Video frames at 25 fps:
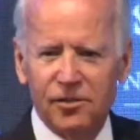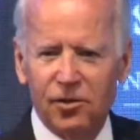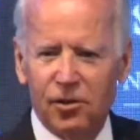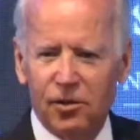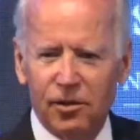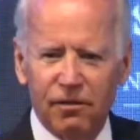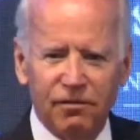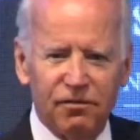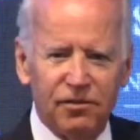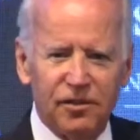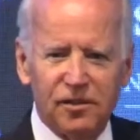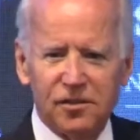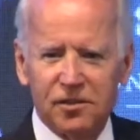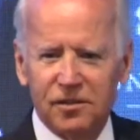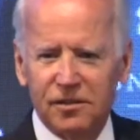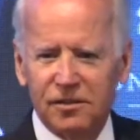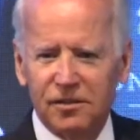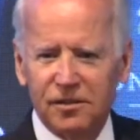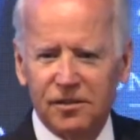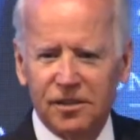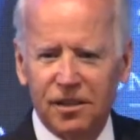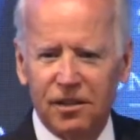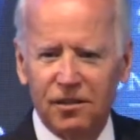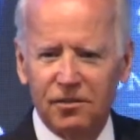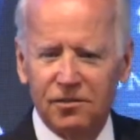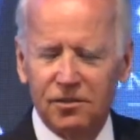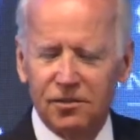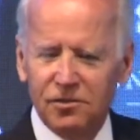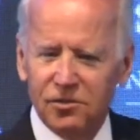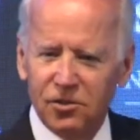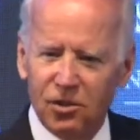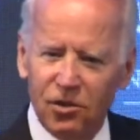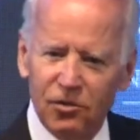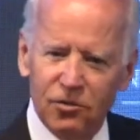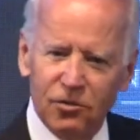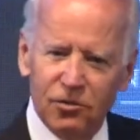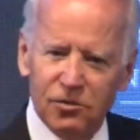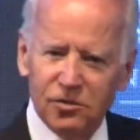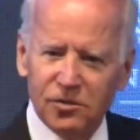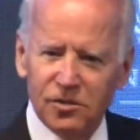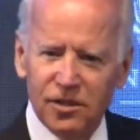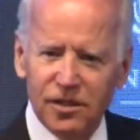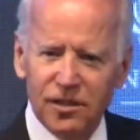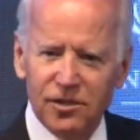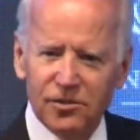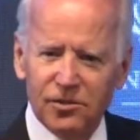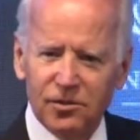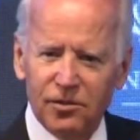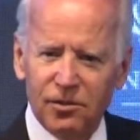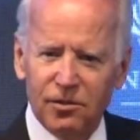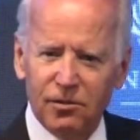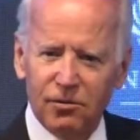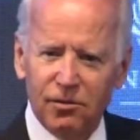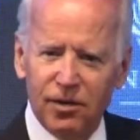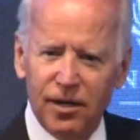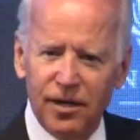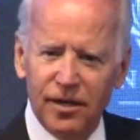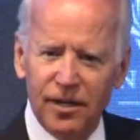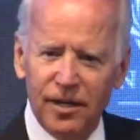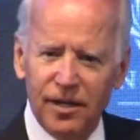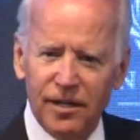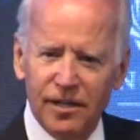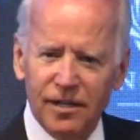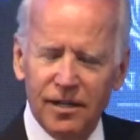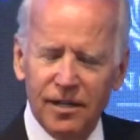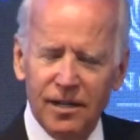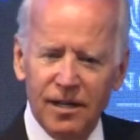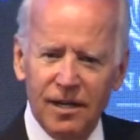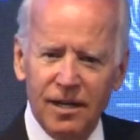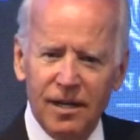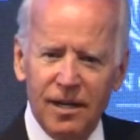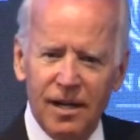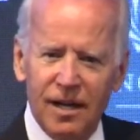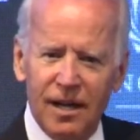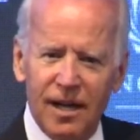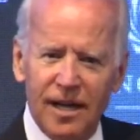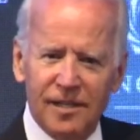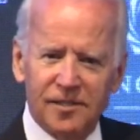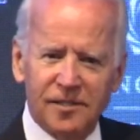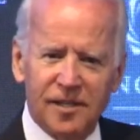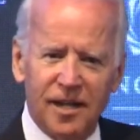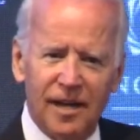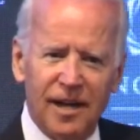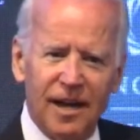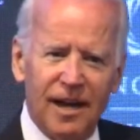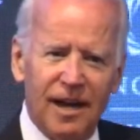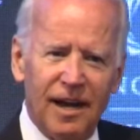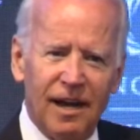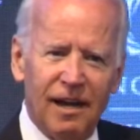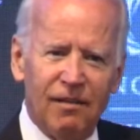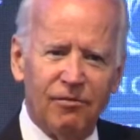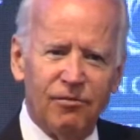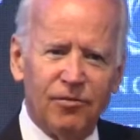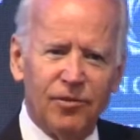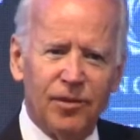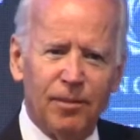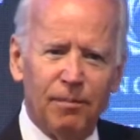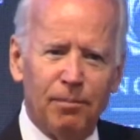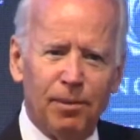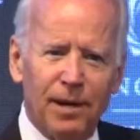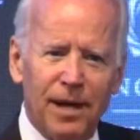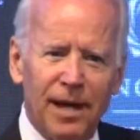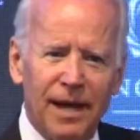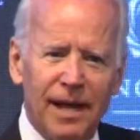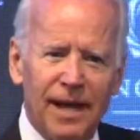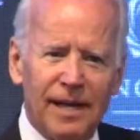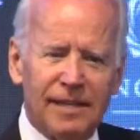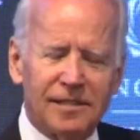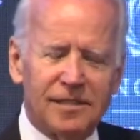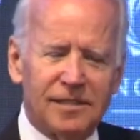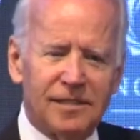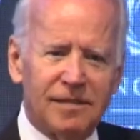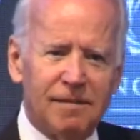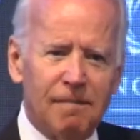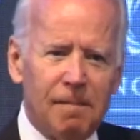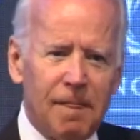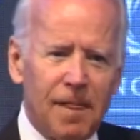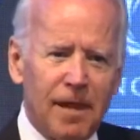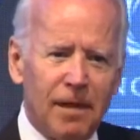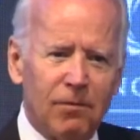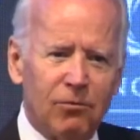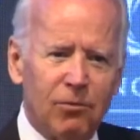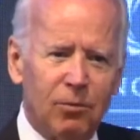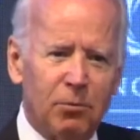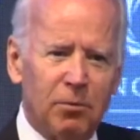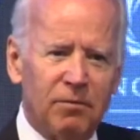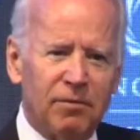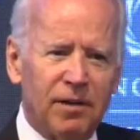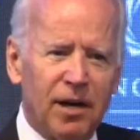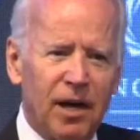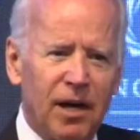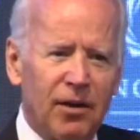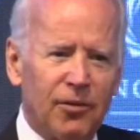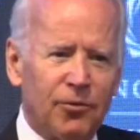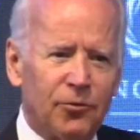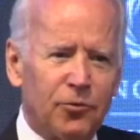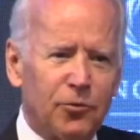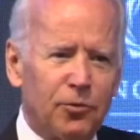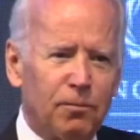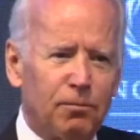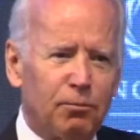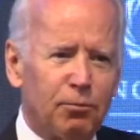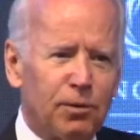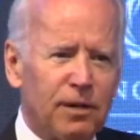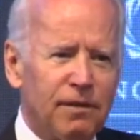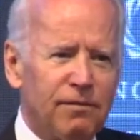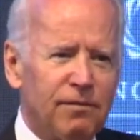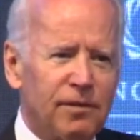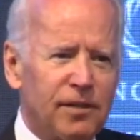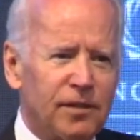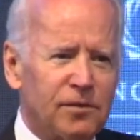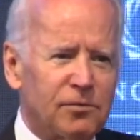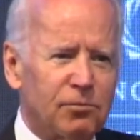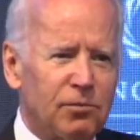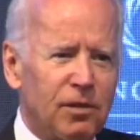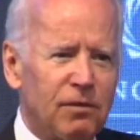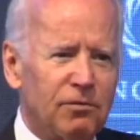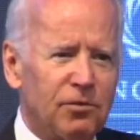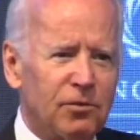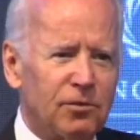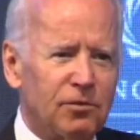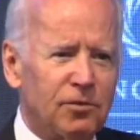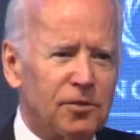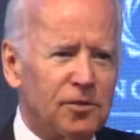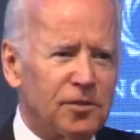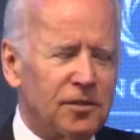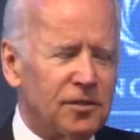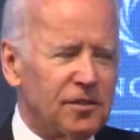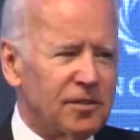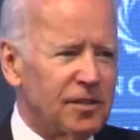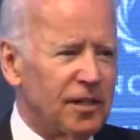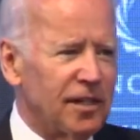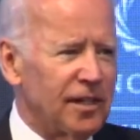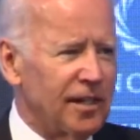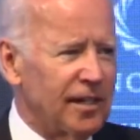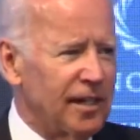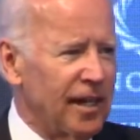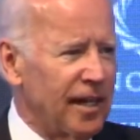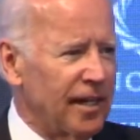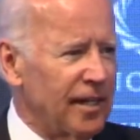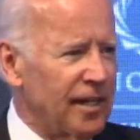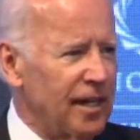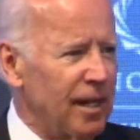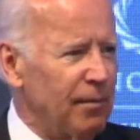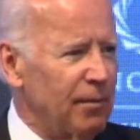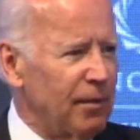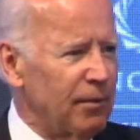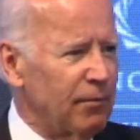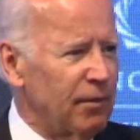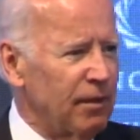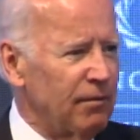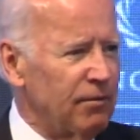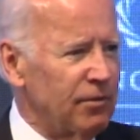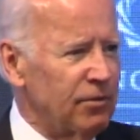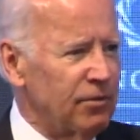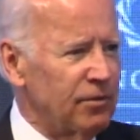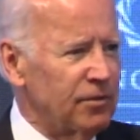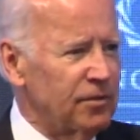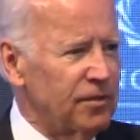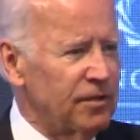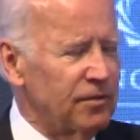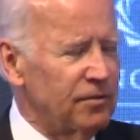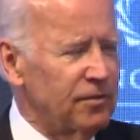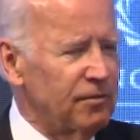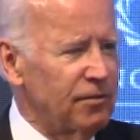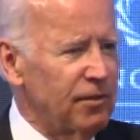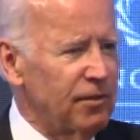artificial intelligence. All those things are creating, as they have in the past when we've gone through previous revolutions like economic revolutions, they're